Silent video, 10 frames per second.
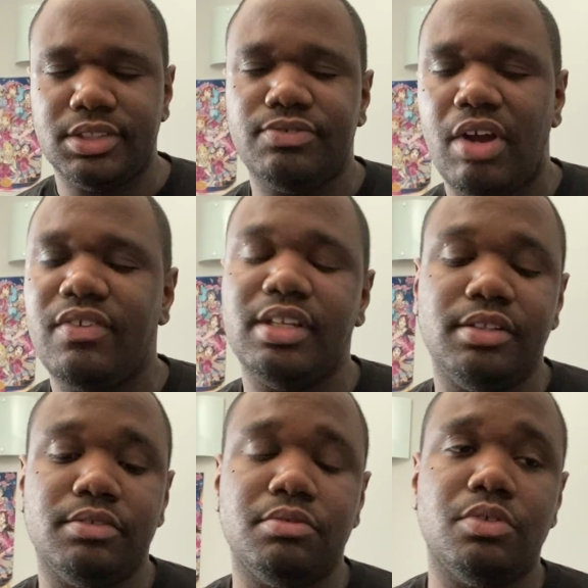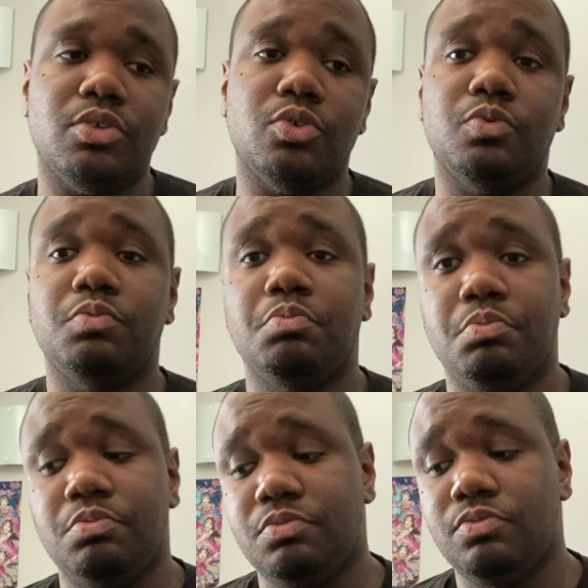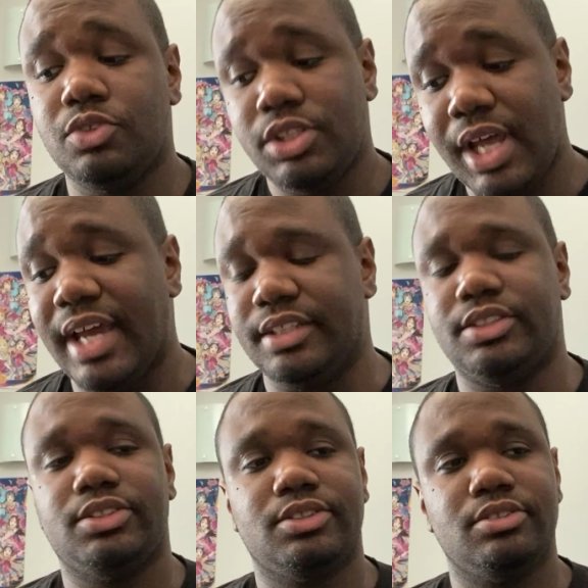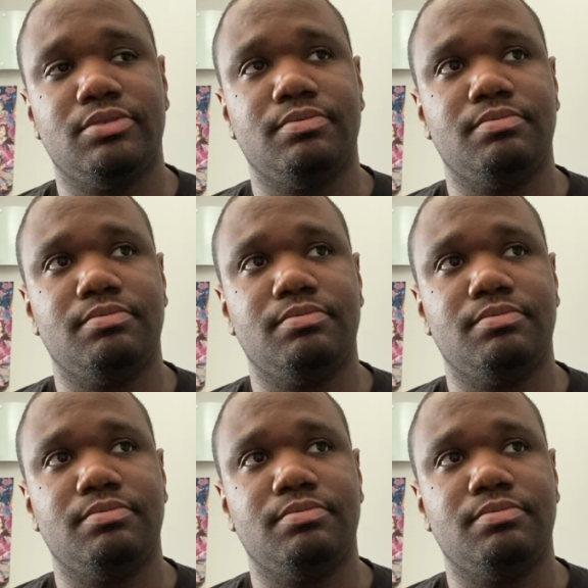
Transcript: very nice,